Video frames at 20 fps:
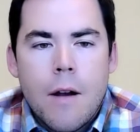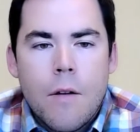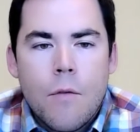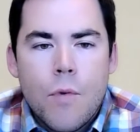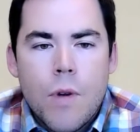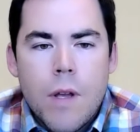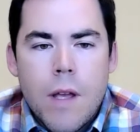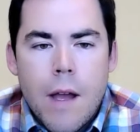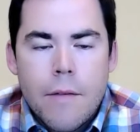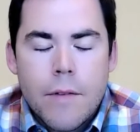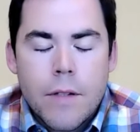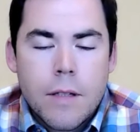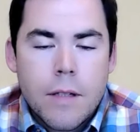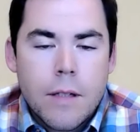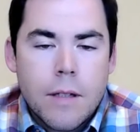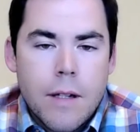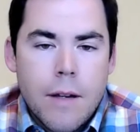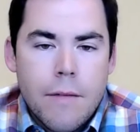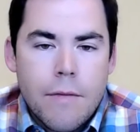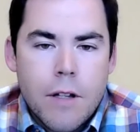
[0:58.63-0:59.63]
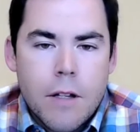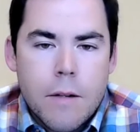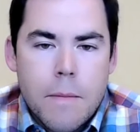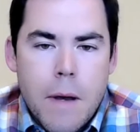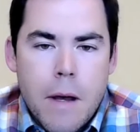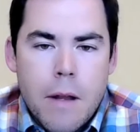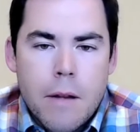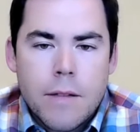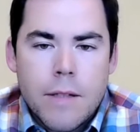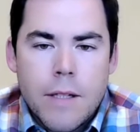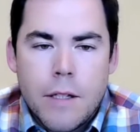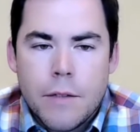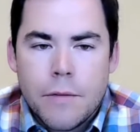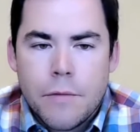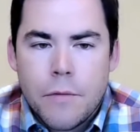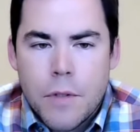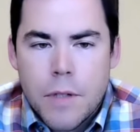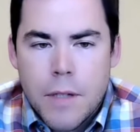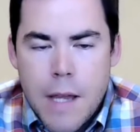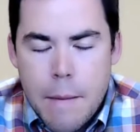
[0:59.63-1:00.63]
We have a significant amount of
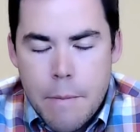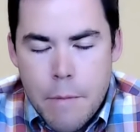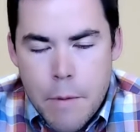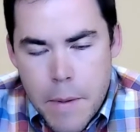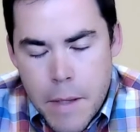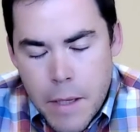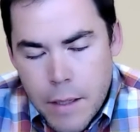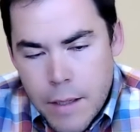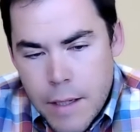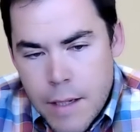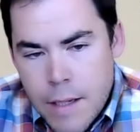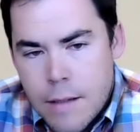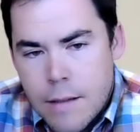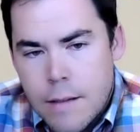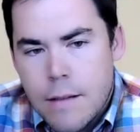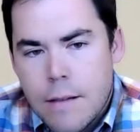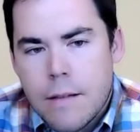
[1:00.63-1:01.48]
Salesforce capability.